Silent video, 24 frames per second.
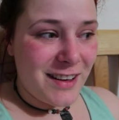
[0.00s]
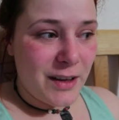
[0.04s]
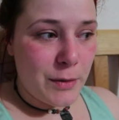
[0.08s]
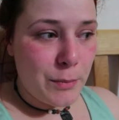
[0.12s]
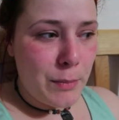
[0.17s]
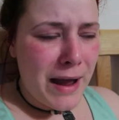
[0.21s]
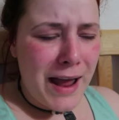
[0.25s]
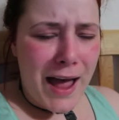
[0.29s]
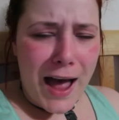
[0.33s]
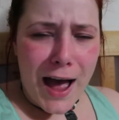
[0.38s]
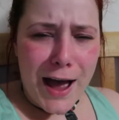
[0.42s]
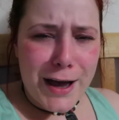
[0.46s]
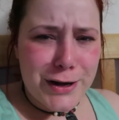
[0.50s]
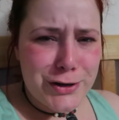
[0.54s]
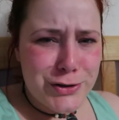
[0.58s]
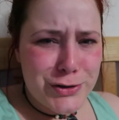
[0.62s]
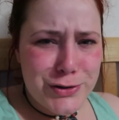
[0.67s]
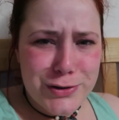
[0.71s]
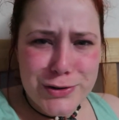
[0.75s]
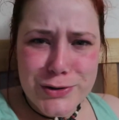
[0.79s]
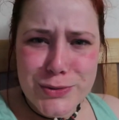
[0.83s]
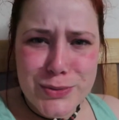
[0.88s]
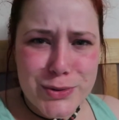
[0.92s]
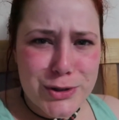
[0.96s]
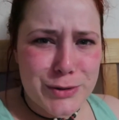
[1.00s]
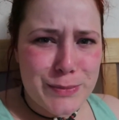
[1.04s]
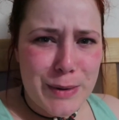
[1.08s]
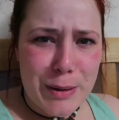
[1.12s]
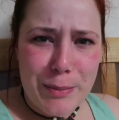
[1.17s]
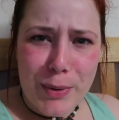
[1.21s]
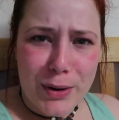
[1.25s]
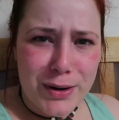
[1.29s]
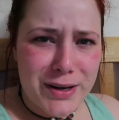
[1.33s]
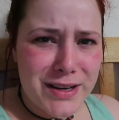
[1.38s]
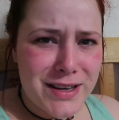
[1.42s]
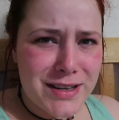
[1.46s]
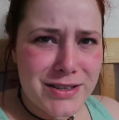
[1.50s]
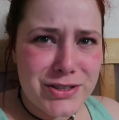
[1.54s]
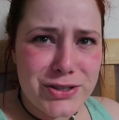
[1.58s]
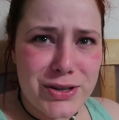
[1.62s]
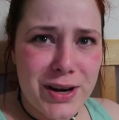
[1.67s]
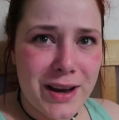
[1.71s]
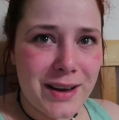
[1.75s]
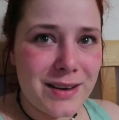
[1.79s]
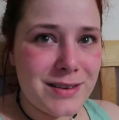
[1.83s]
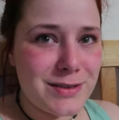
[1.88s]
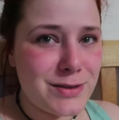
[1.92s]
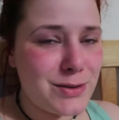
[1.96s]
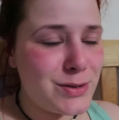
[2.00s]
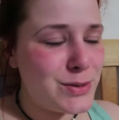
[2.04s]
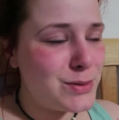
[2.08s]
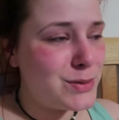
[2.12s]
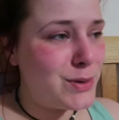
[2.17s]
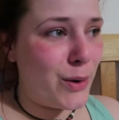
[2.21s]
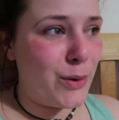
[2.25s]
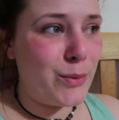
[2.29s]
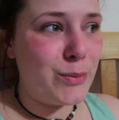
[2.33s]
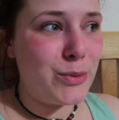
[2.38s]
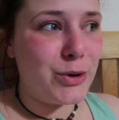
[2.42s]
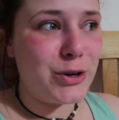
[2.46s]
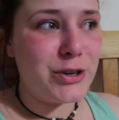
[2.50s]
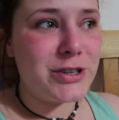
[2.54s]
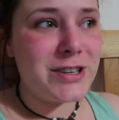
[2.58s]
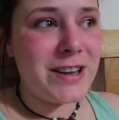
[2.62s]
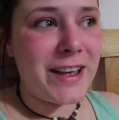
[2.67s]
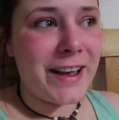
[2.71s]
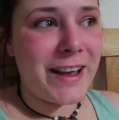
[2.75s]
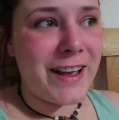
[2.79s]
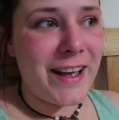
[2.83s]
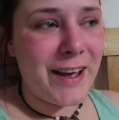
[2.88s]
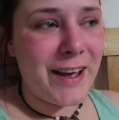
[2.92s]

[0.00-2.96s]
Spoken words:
my attitude towards my body has changed so much.